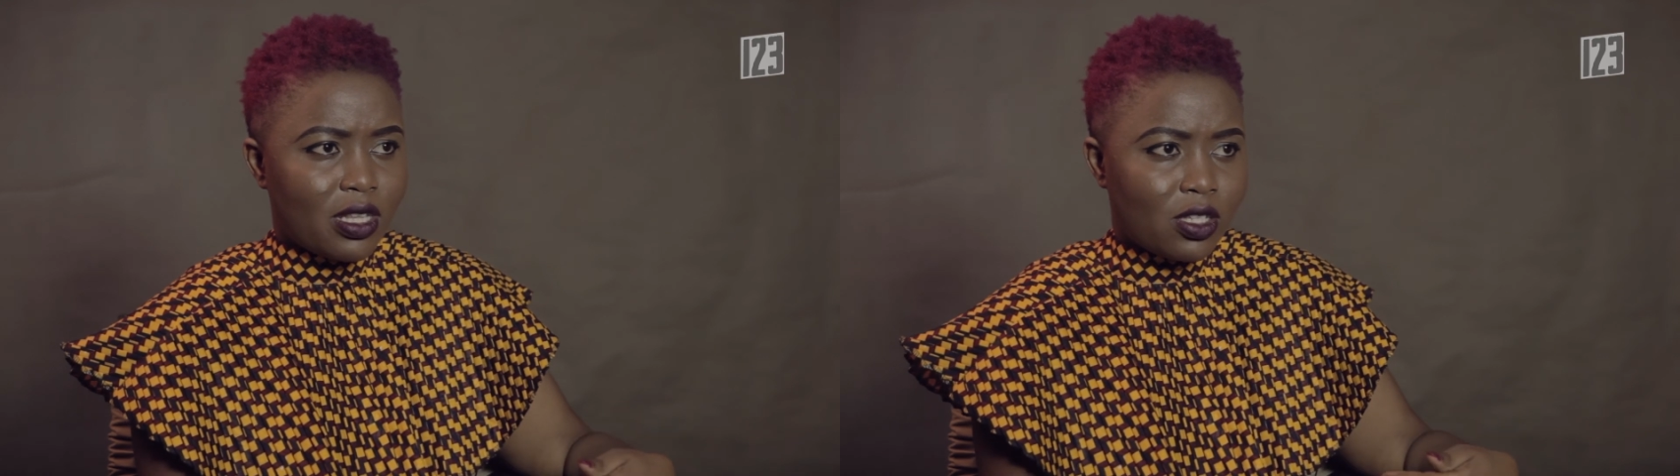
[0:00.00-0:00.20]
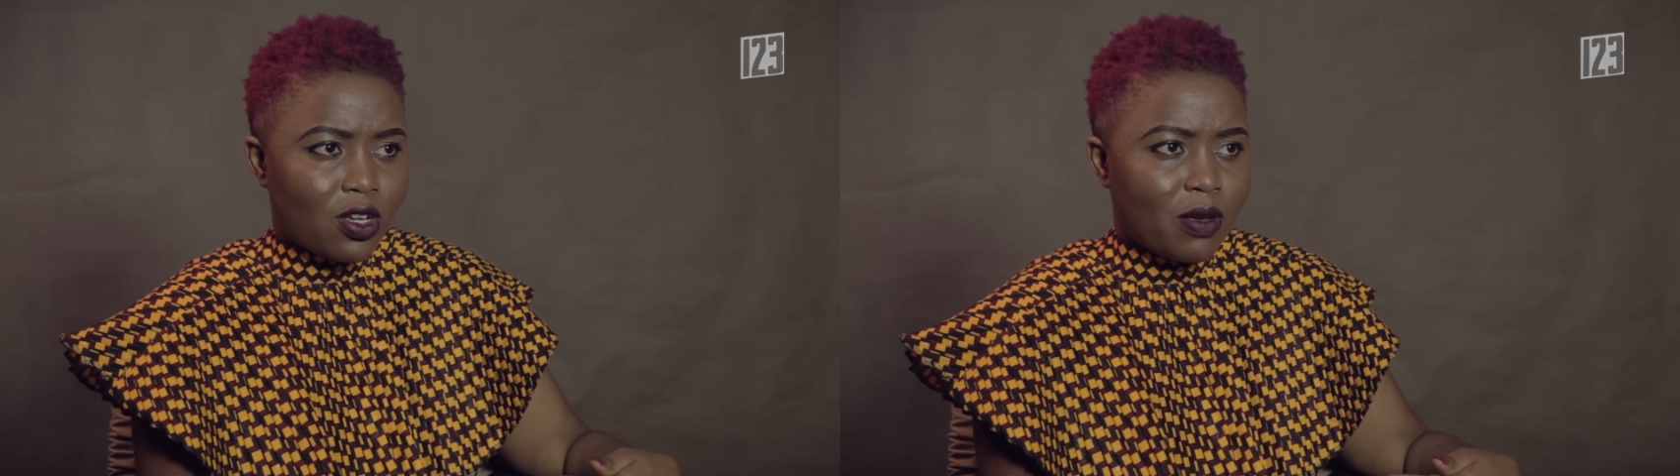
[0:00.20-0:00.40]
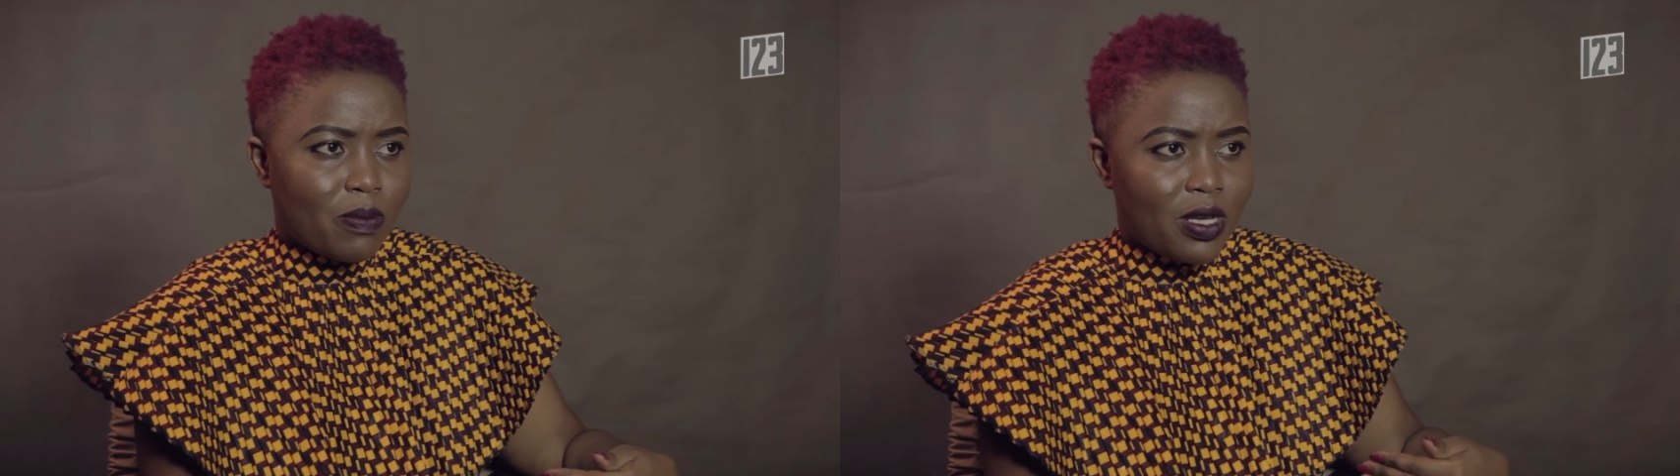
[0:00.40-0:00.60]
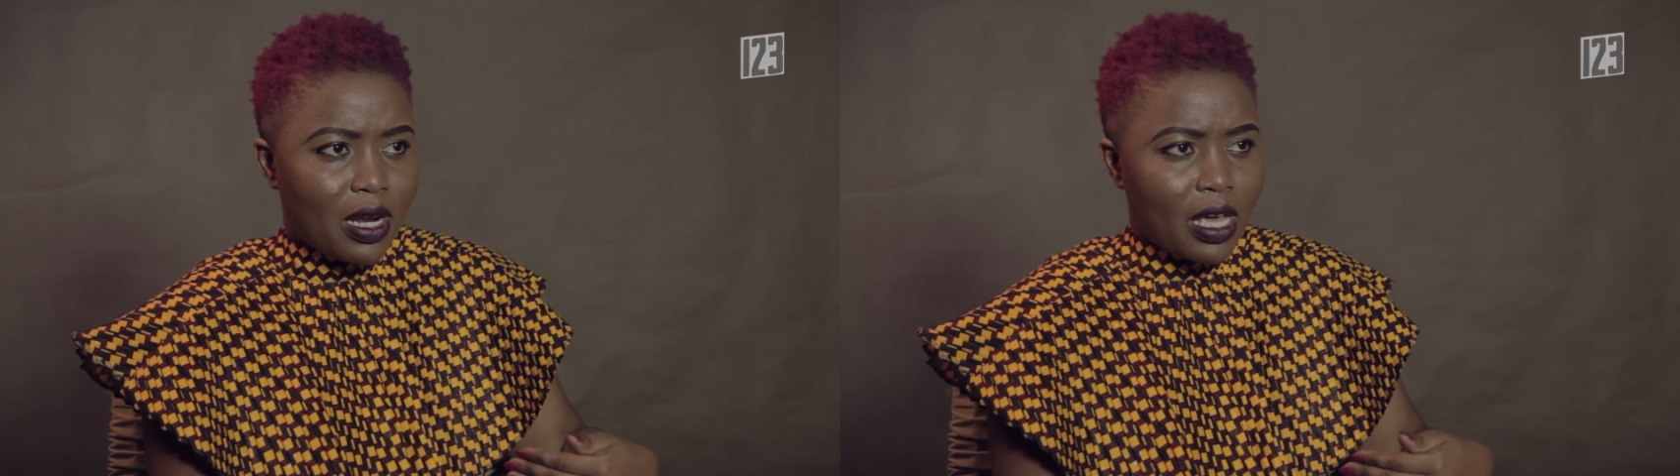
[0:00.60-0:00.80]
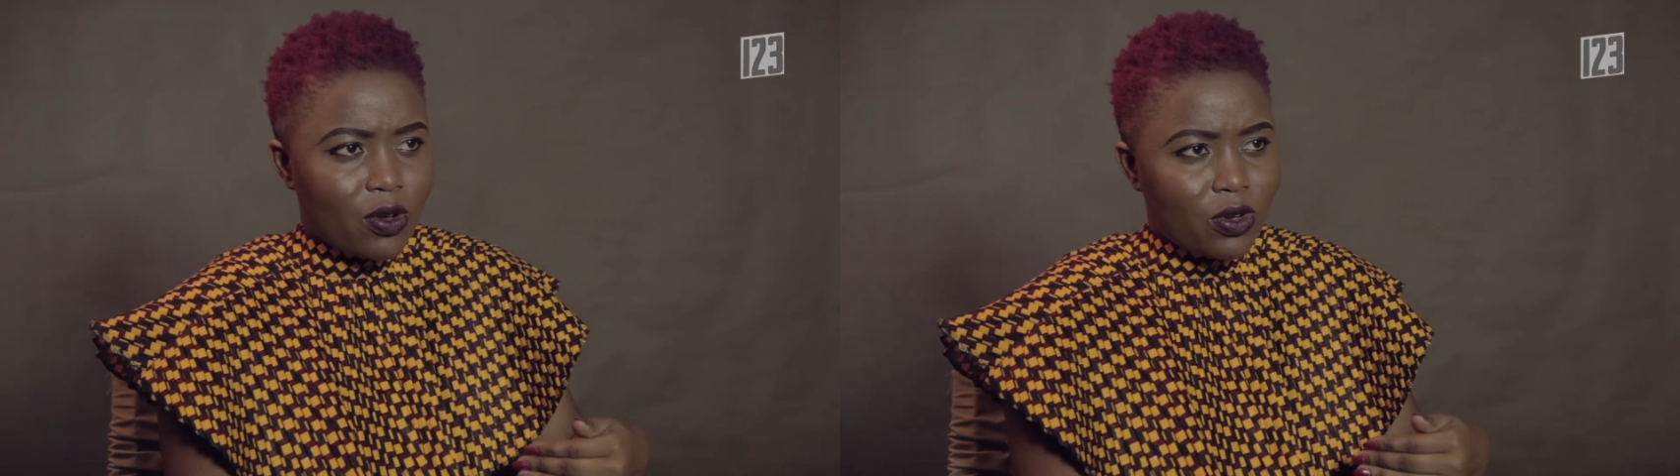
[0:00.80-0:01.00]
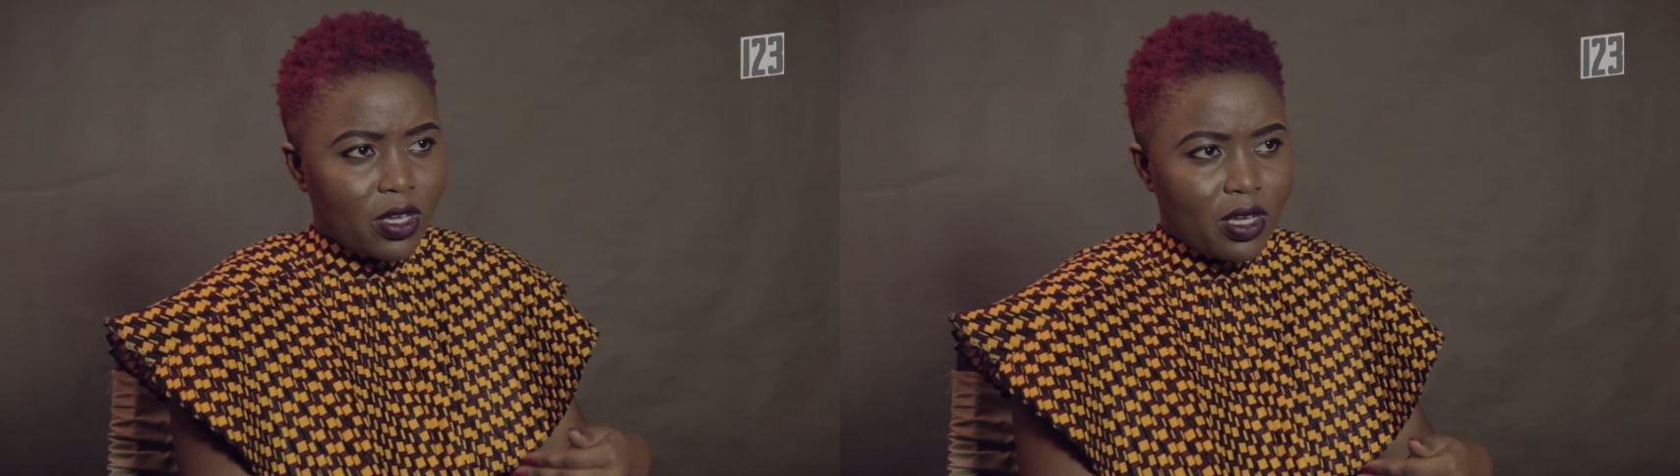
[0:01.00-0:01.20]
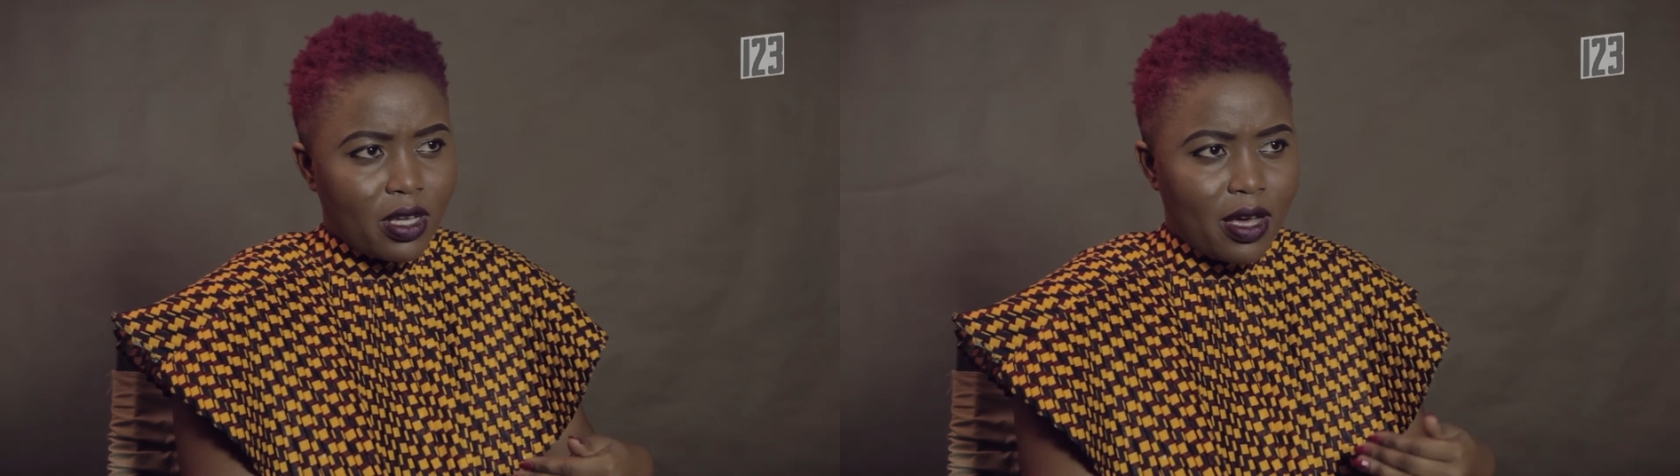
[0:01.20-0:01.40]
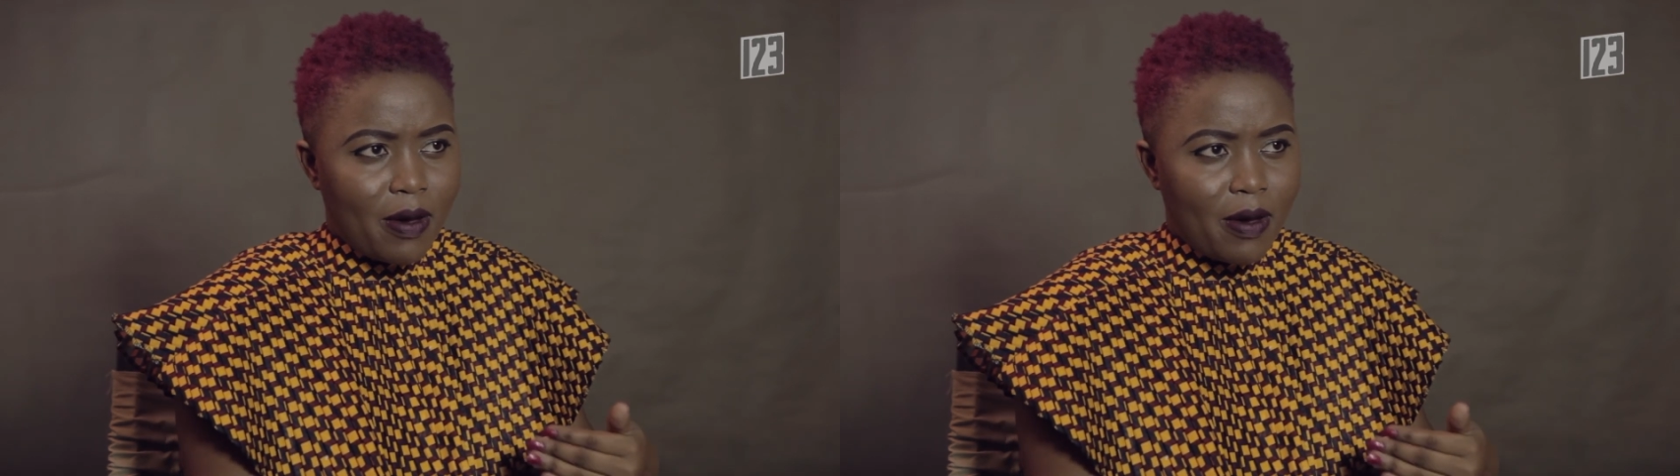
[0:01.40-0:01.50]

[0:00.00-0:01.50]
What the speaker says: That's gonna be like, okay,